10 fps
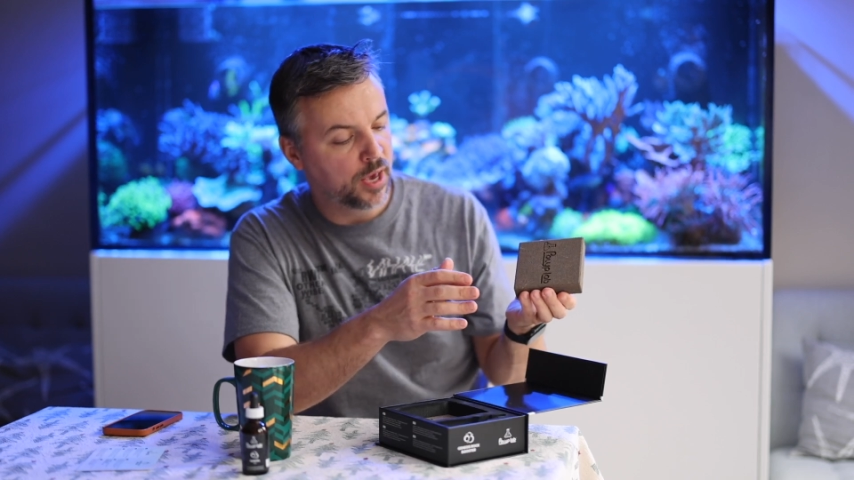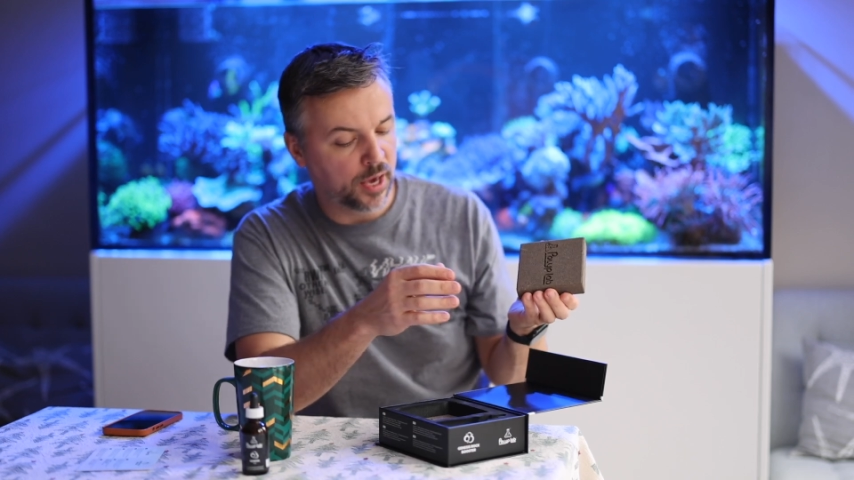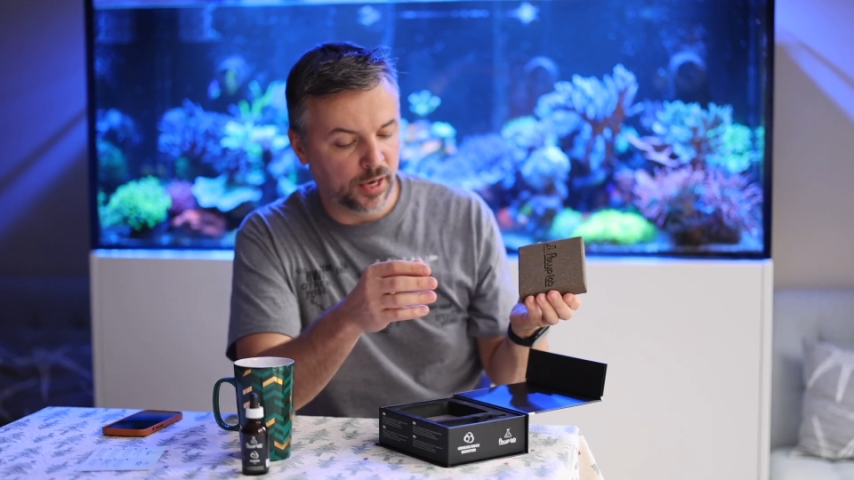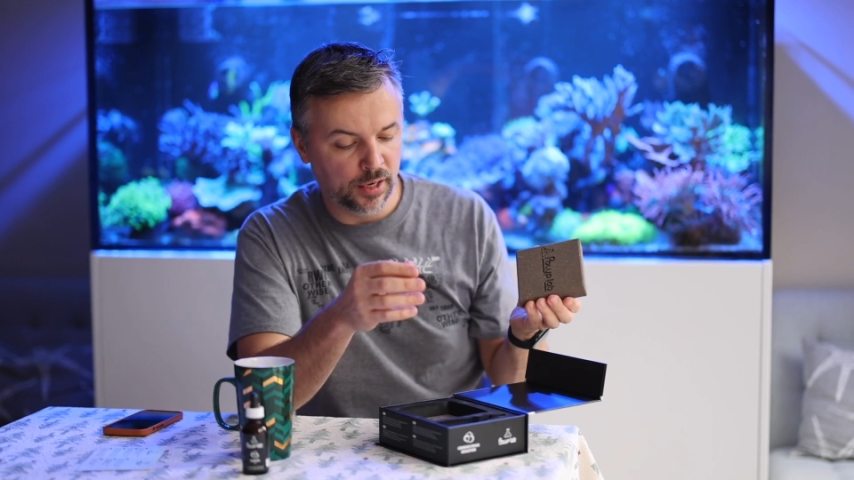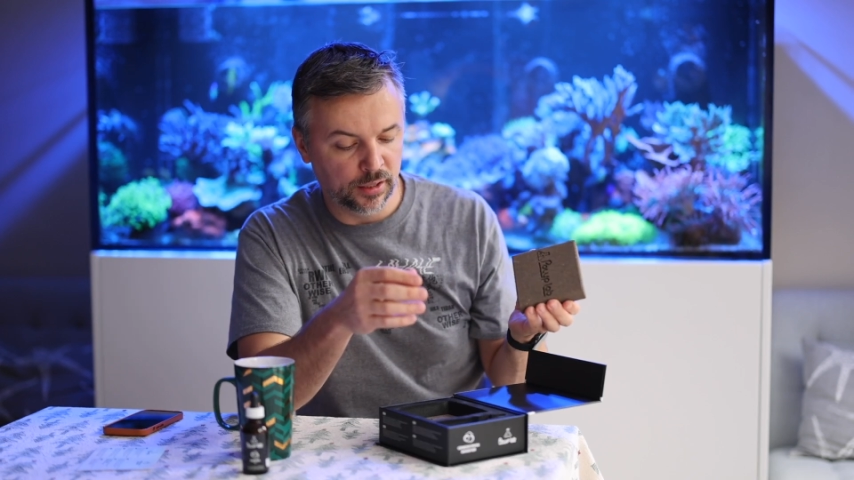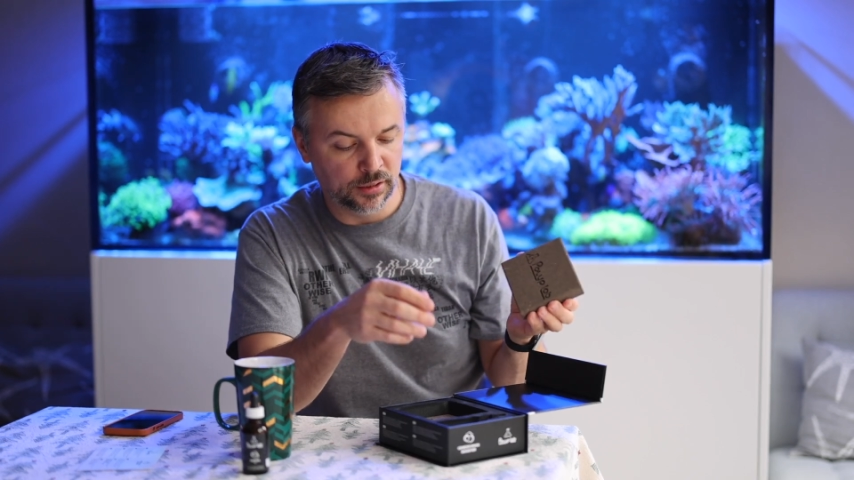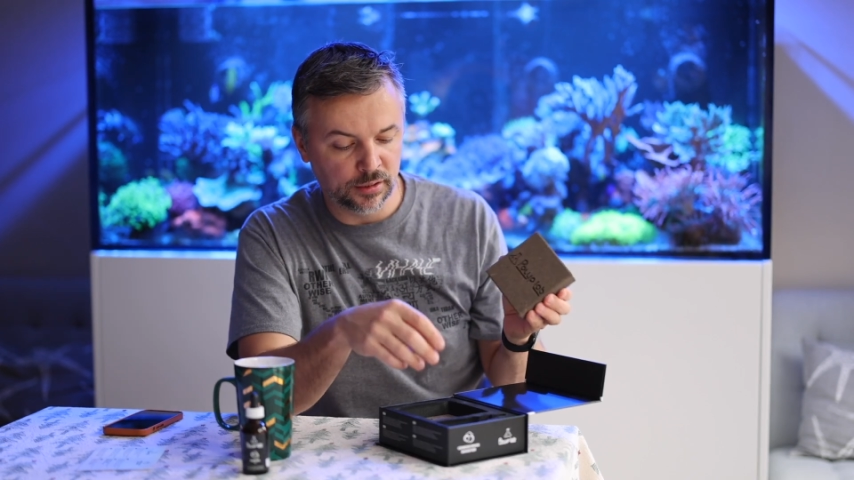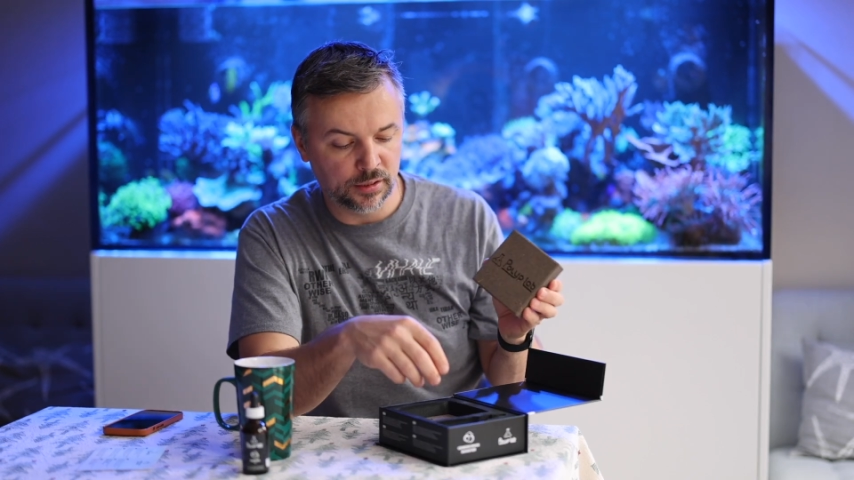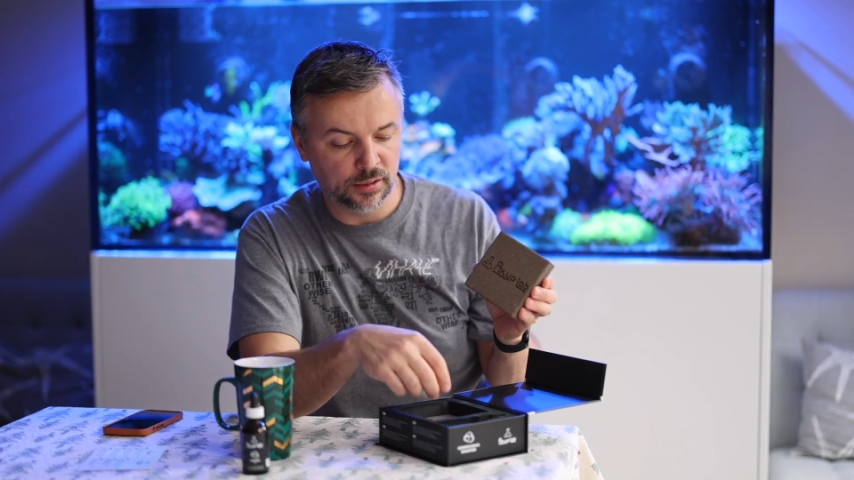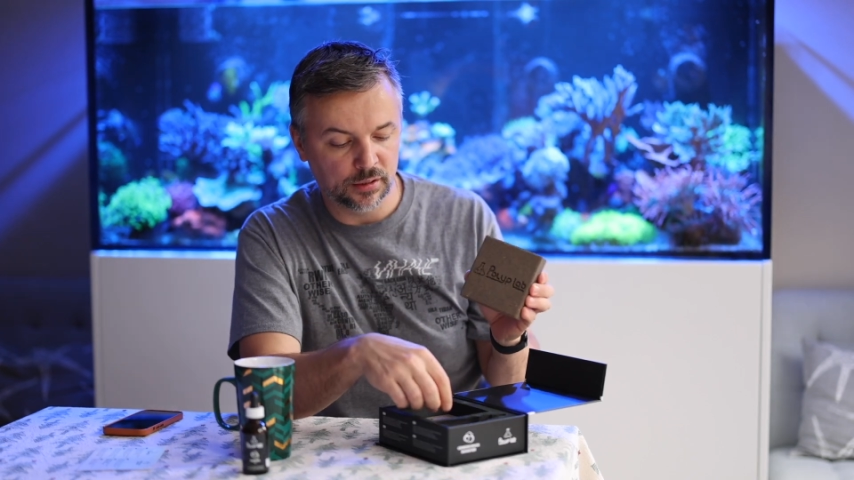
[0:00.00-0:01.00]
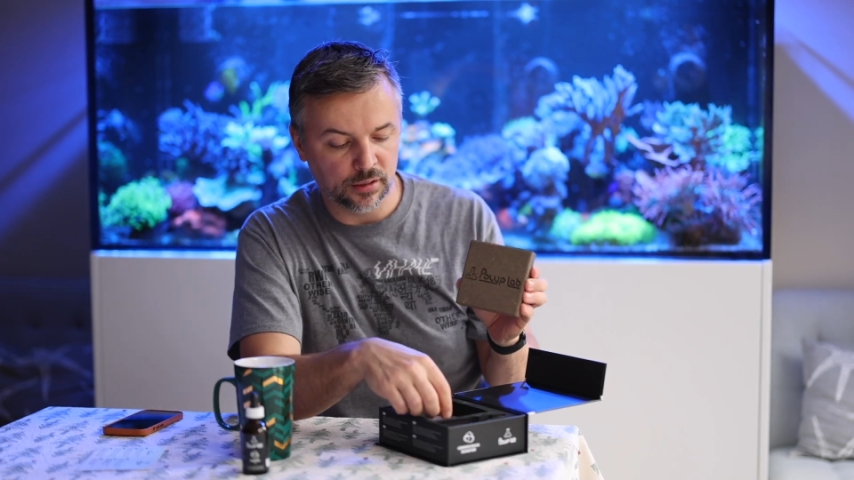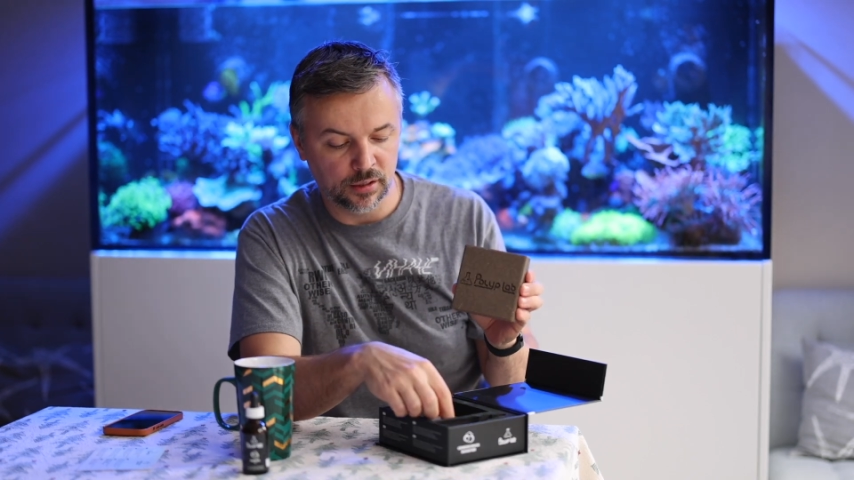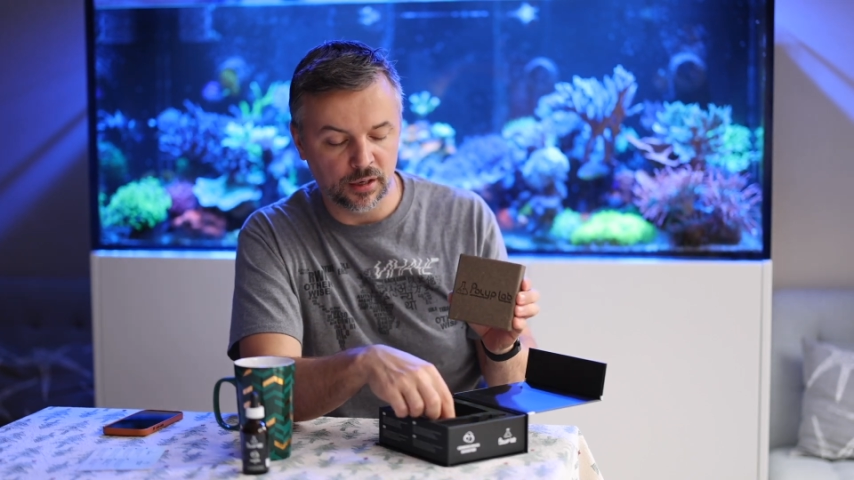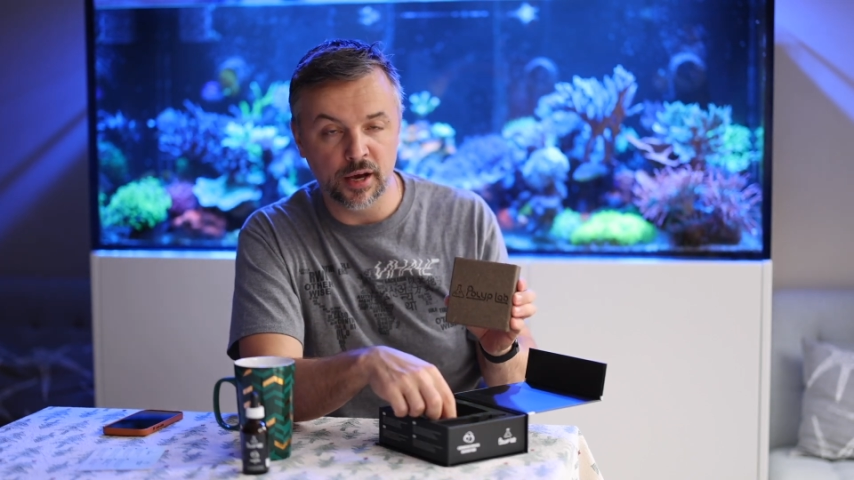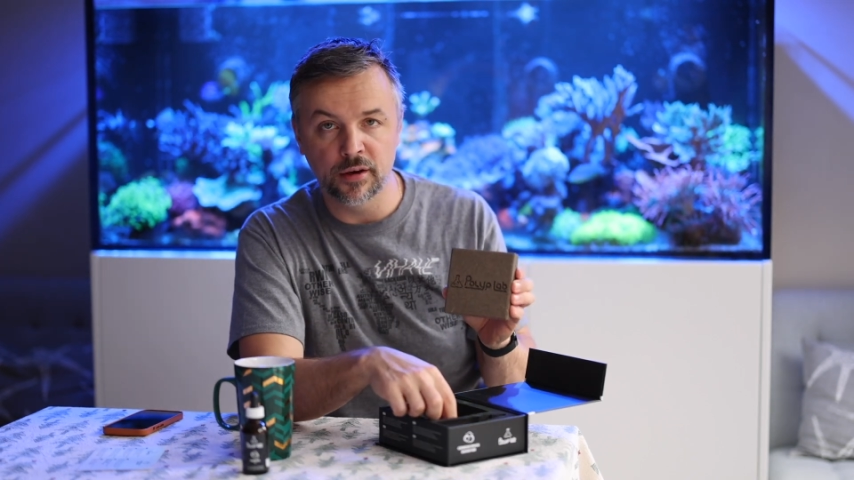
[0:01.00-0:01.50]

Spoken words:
And I